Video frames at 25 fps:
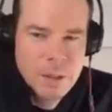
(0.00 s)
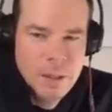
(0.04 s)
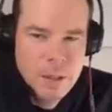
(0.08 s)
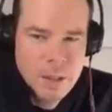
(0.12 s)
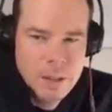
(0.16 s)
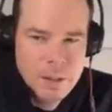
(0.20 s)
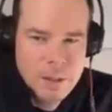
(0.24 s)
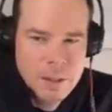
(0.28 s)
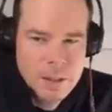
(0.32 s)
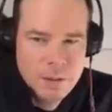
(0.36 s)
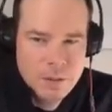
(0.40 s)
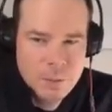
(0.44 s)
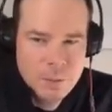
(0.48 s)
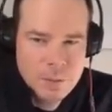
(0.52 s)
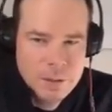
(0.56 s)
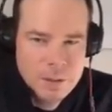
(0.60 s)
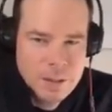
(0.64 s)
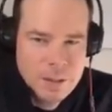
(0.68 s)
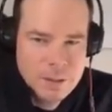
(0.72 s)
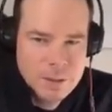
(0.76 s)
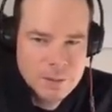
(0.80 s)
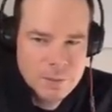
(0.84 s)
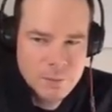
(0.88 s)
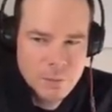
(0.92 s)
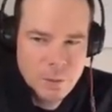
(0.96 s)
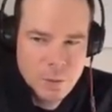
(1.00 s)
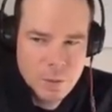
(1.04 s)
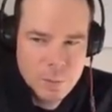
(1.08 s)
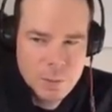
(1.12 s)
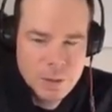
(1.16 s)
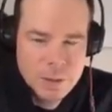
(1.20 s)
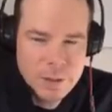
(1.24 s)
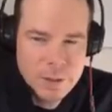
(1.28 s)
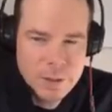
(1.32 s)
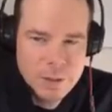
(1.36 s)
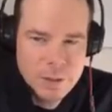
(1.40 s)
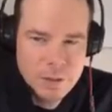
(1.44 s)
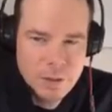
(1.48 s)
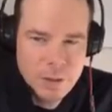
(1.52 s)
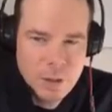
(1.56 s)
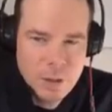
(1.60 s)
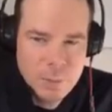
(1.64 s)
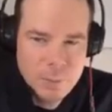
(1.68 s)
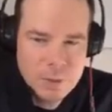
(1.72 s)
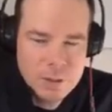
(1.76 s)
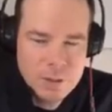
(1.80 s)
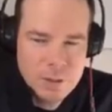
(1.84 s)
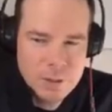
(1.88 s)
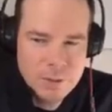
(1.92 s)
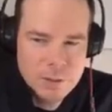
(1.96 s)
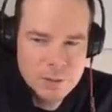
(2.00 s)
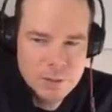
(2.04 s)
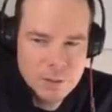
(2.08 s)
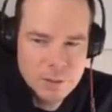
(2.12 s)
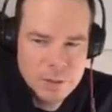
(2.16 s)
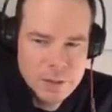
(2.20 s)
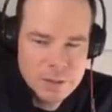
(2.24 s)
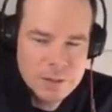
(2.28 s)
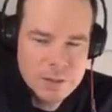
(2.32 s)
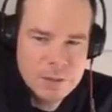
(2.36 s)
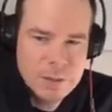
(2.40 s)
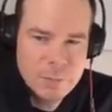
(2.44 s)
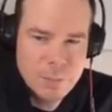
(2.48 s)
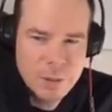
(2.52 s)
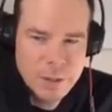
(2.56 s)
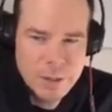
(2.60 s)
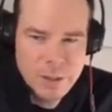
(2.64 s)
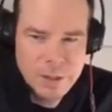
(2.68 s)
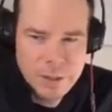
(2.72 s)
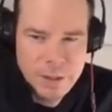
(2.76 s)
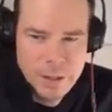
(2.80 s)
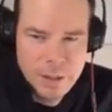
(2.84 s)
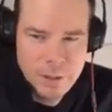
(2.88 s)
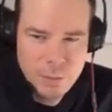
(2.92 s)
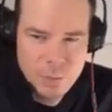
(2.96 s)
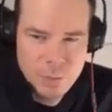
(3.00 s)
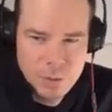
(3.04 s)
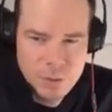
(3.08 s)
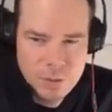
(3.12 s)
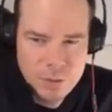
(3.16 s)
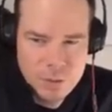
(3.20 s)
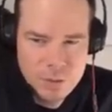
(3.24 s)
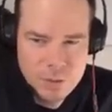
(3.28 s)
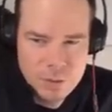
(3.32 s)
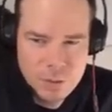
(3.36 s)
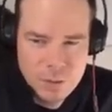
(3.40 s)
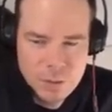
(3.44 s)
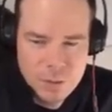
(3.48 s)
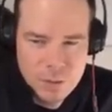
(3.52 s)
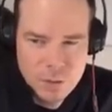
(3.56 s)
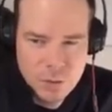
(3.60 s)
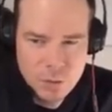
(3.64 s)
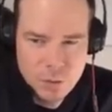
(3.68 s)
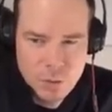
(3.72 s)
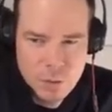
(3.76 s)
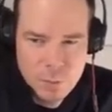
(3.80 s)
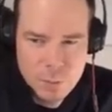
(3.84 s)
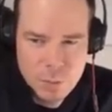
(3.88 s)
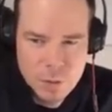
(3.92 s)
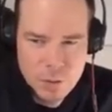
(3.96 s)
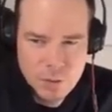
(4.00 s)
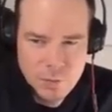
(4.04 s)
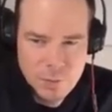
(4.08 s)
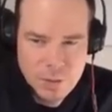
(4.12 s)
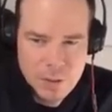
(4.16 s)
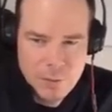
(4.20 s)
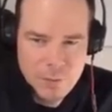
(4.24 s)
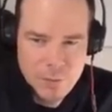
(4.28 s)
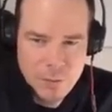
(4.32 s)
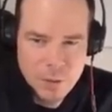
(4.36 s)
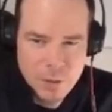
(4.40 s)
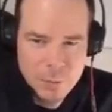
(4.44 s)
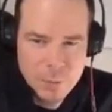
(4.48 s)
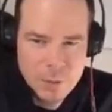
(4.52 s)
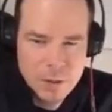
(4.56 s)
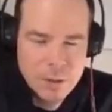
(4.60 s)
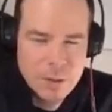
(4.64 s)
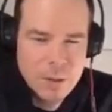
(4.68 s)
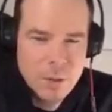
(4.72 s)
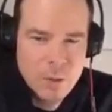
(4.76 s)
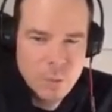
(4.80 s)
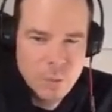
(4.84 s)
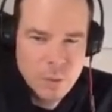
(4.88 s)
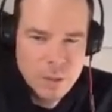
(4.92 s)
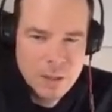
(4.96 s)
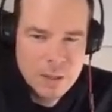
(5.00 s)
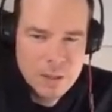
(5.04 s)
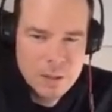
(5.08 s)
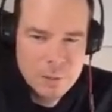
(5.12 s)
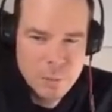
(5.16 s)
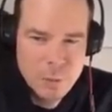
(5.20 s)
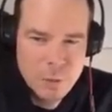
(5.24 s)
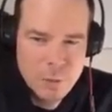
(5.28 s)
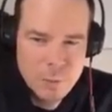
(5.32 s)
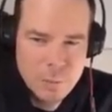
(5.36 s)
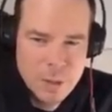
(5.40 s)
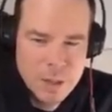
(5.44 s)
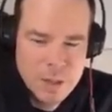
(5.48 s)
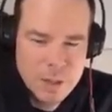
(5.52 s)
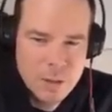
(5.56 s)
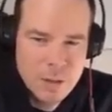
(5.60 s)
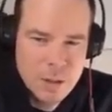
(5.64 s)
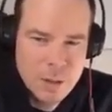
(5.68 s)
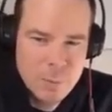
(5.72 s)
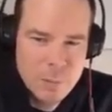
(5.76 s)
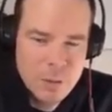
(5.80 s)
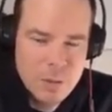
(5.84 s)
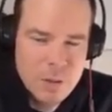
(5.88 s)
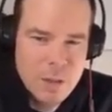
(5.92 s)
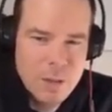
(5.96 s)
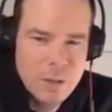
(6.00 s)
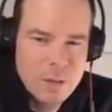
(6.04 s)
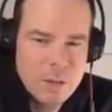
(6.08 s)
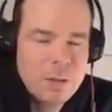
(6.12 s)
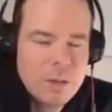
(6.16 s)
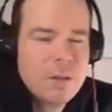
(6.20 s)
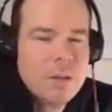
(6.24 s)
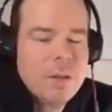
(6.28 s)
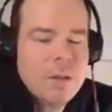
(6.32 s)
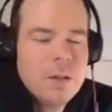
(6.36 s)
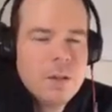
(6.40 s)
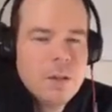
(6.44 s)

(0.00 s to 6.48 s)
And that's what that formula at the top says. So that's the plain language description of that formula. What gets moved by a commutator?